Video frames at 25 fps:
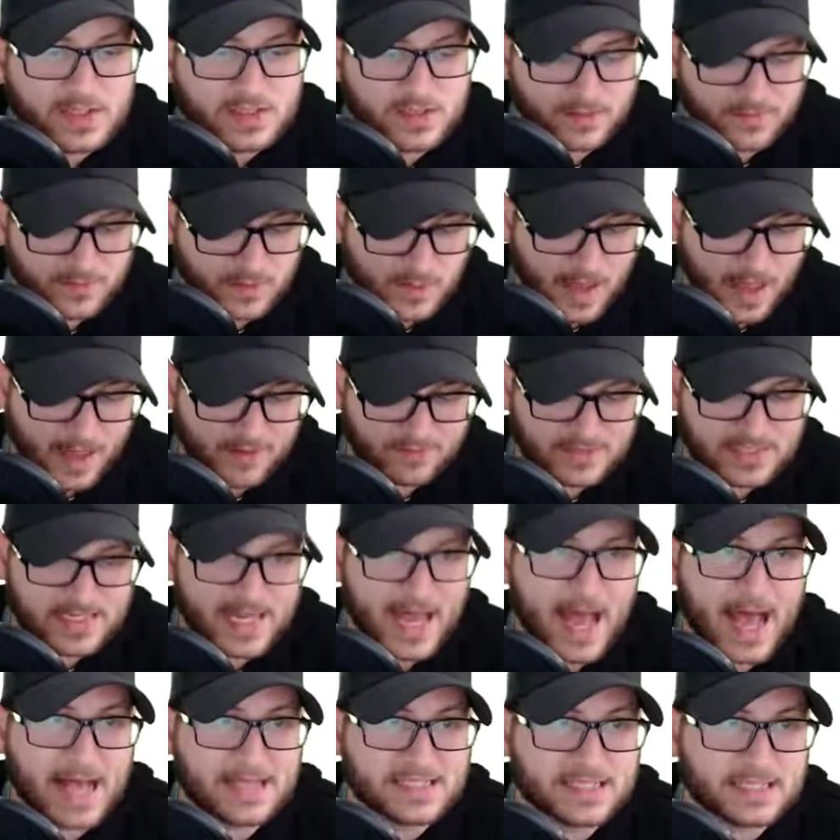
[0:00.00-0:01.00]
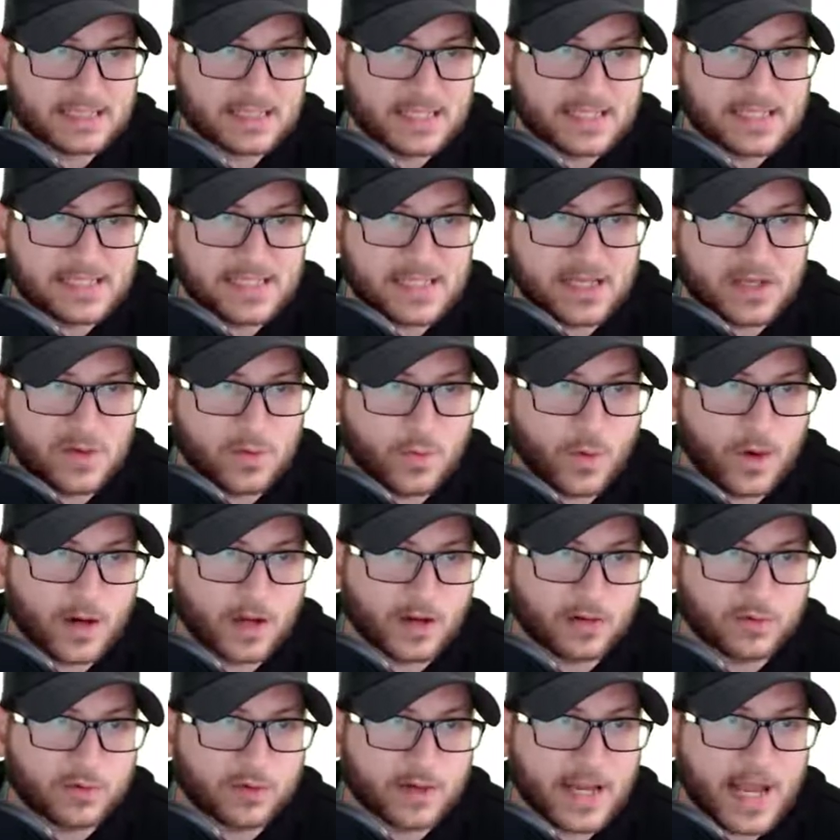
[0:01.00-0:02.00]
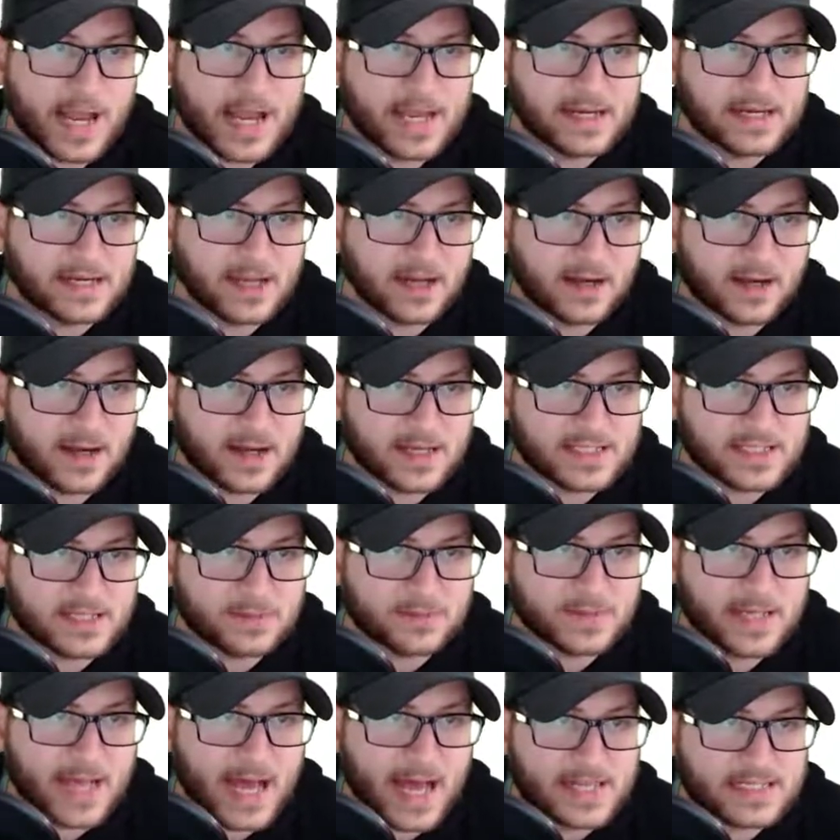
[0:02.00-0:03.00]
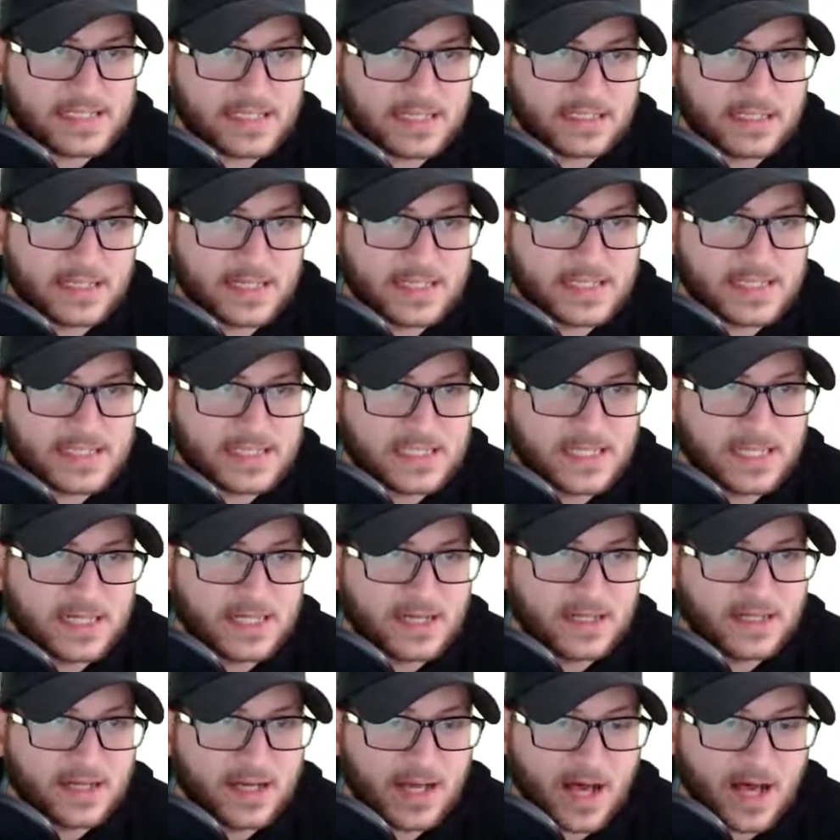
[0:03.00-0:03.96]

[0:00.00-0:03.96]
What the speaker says: So if you have a task list that you want to create, custom task list,